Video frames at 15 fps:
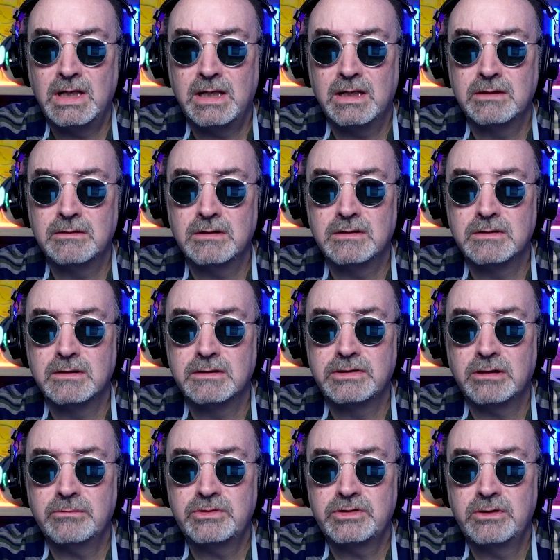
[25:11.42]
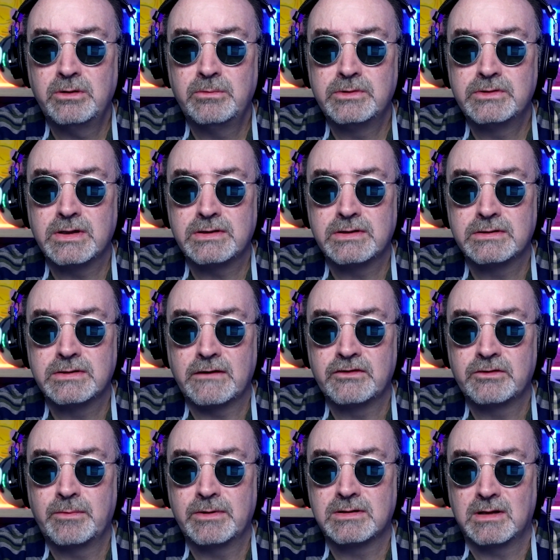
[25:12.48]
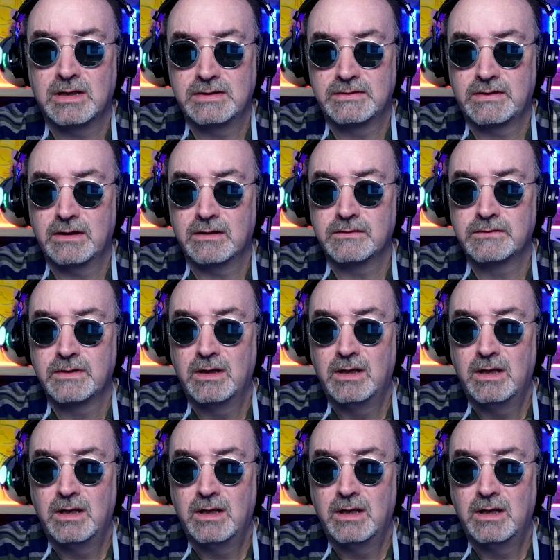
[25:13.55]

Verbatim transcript: And uh, some studio musicians have specialized skills